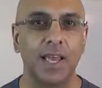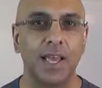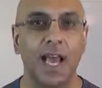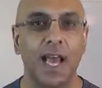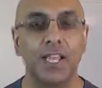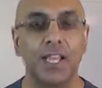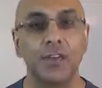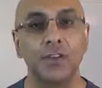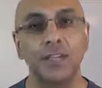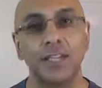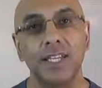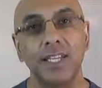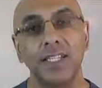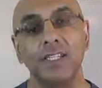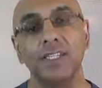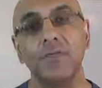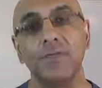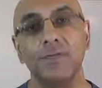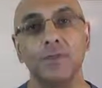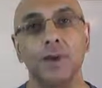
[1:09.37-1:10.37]
And you need
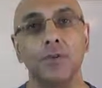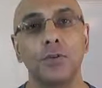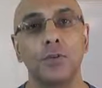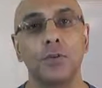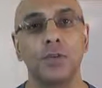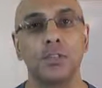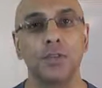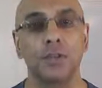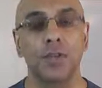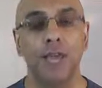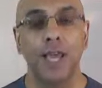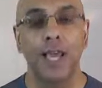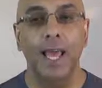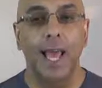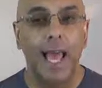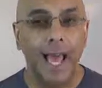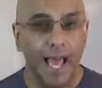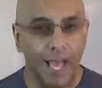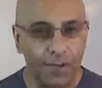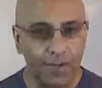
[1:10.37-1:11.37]
to focus on,
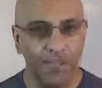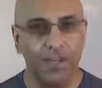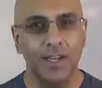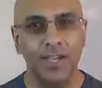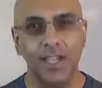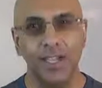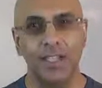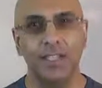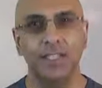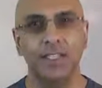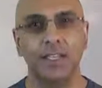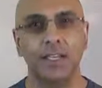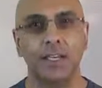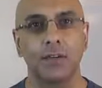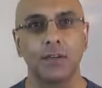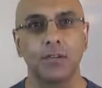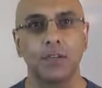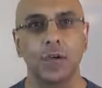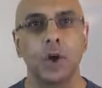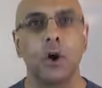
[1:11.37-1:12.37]
how can I get the
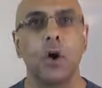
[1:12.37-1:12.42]
skills,